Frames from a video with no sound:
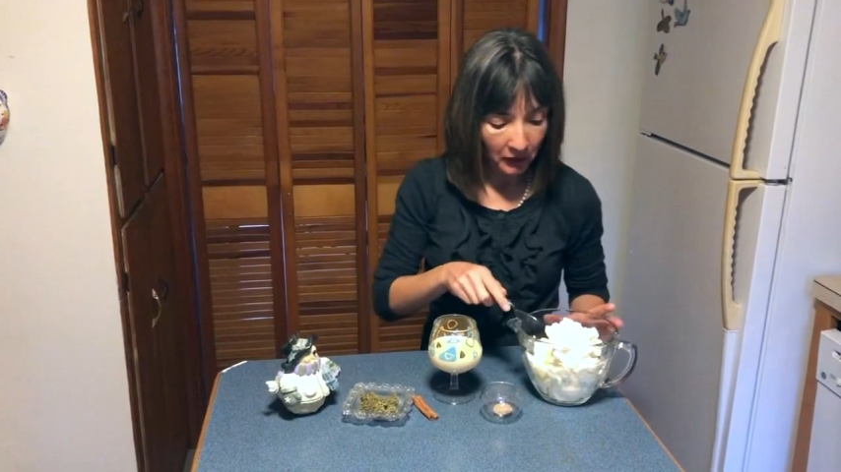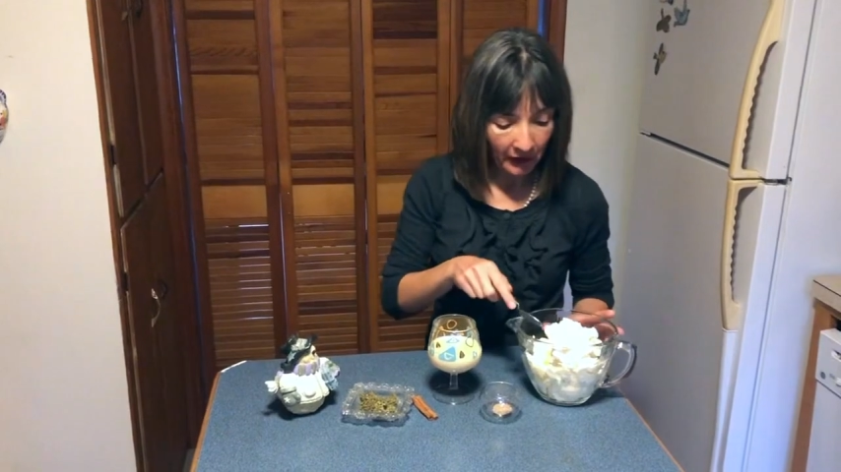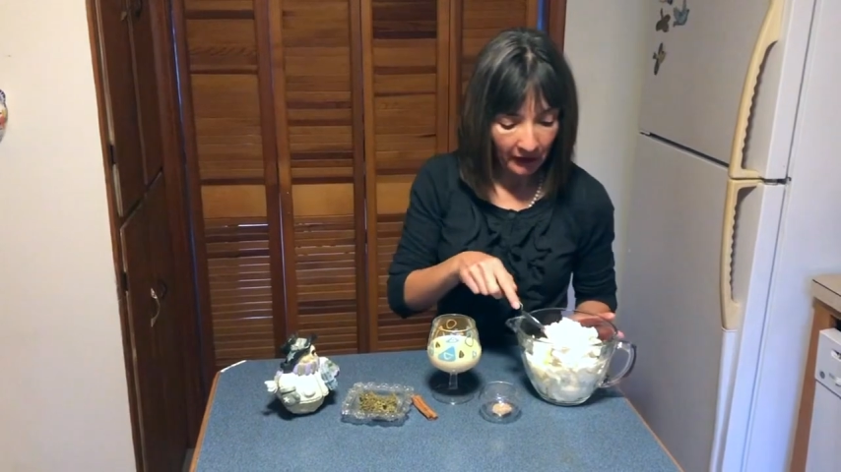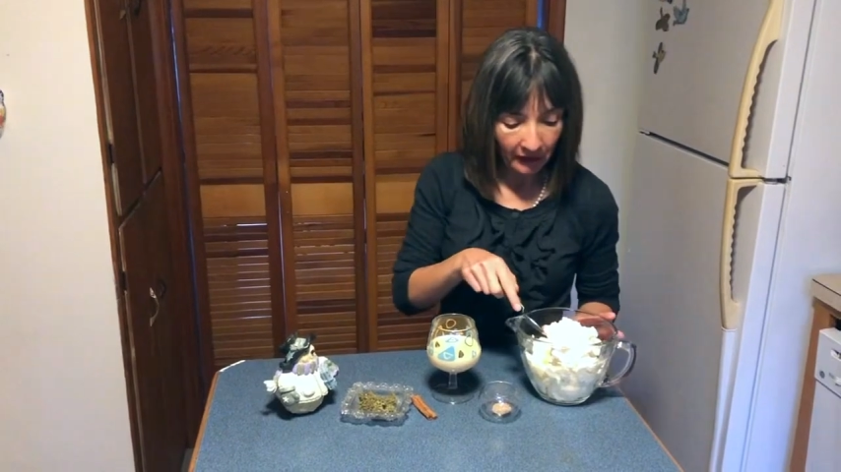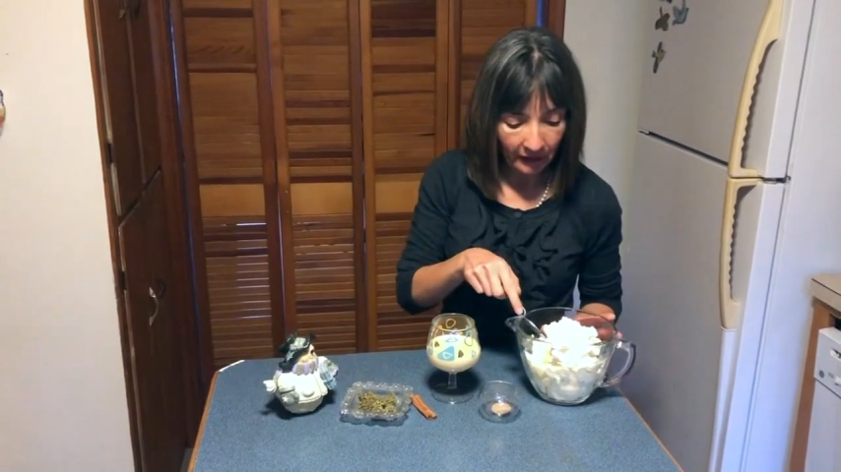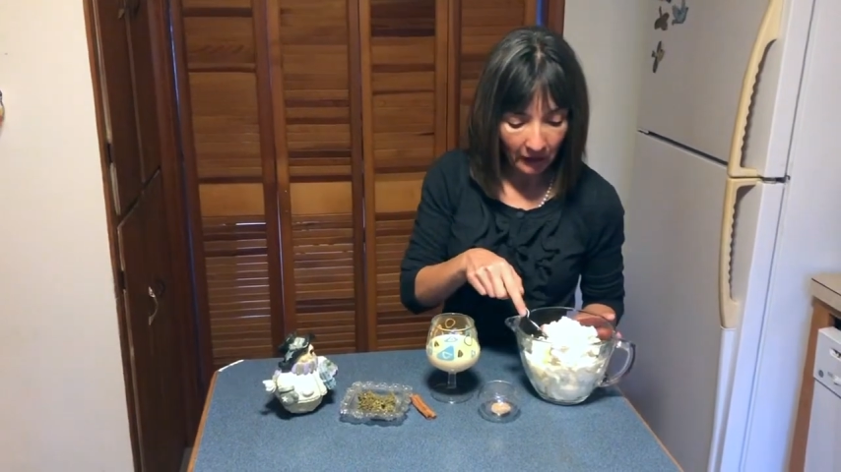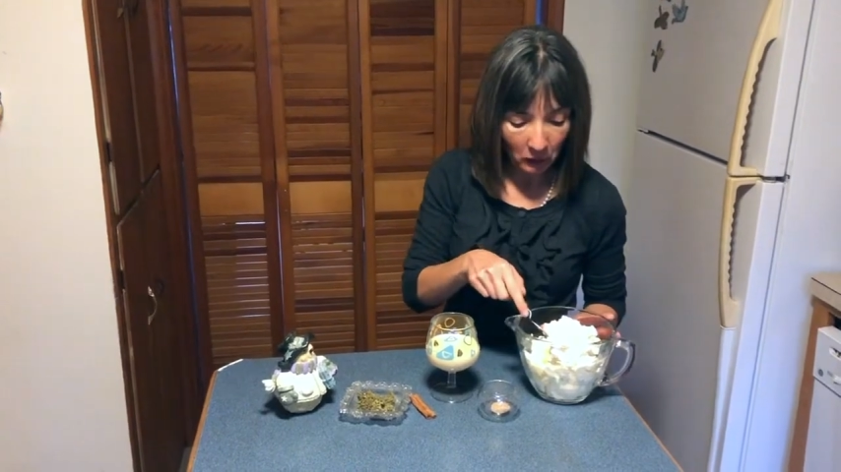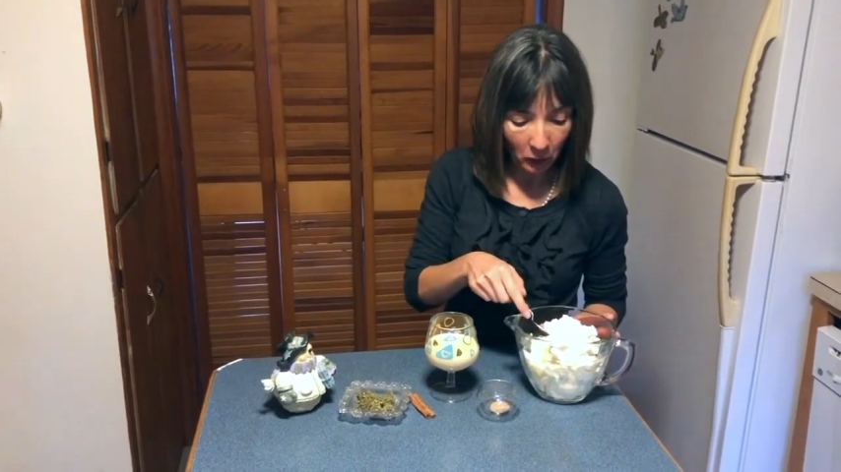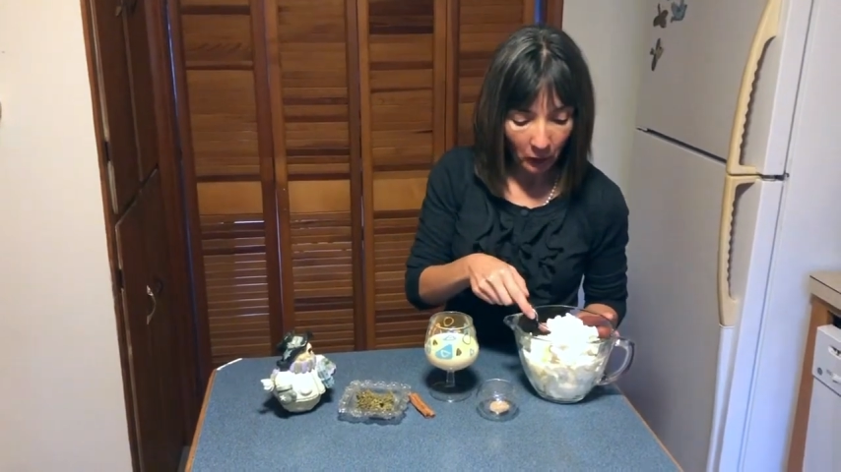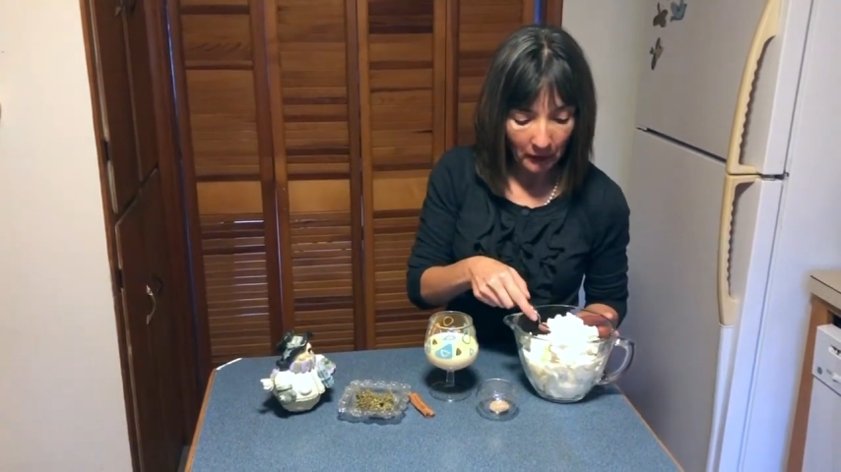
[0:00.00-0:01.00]
putting
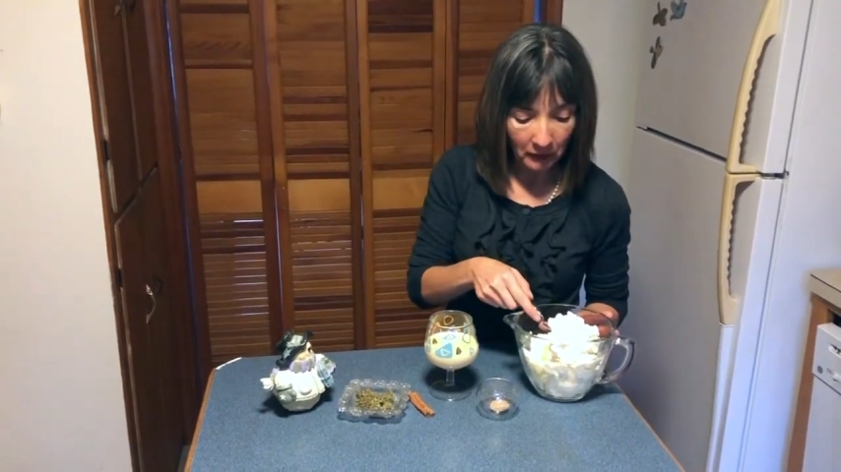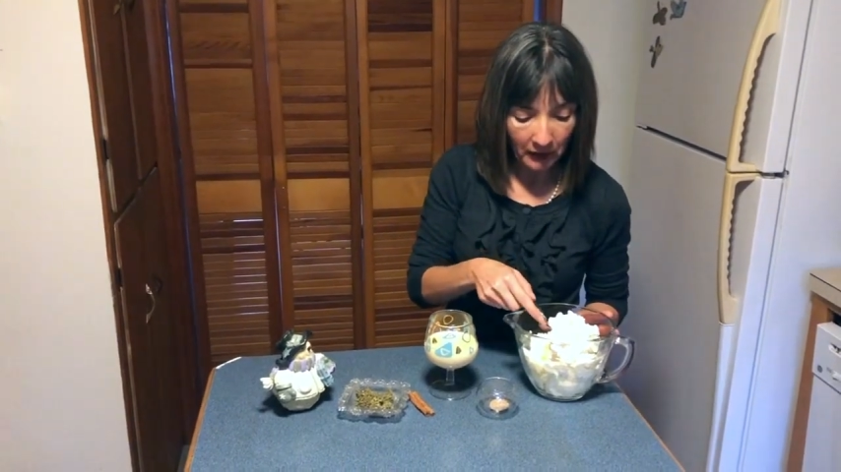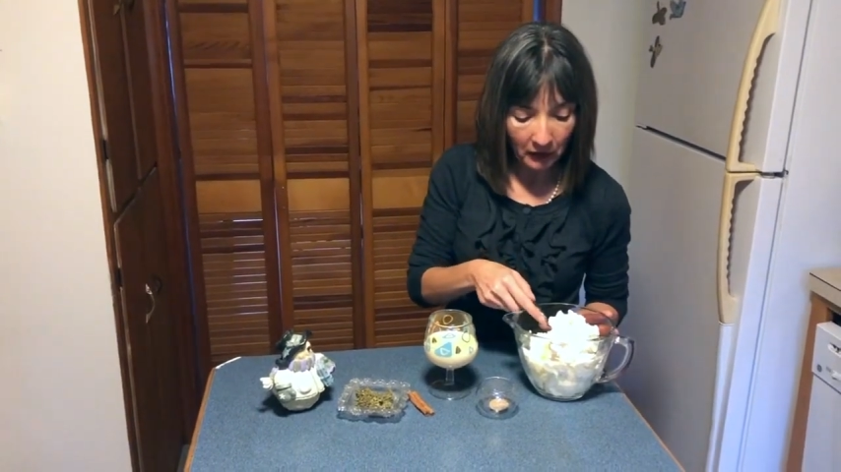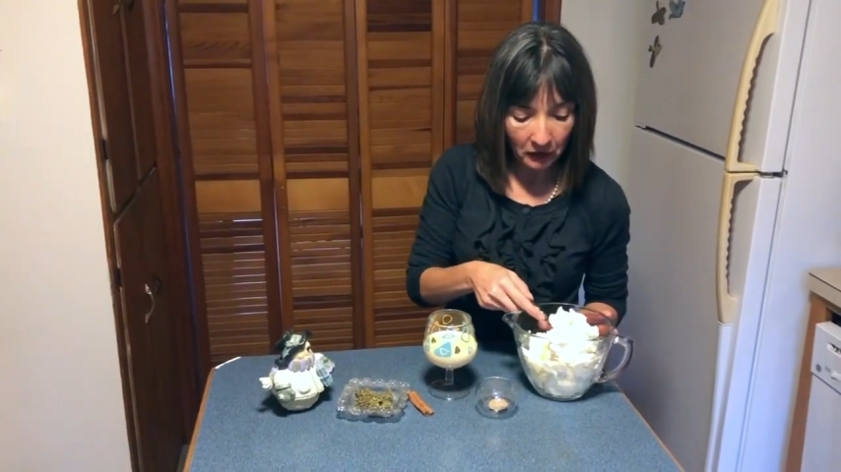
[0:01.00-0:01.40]
some whipping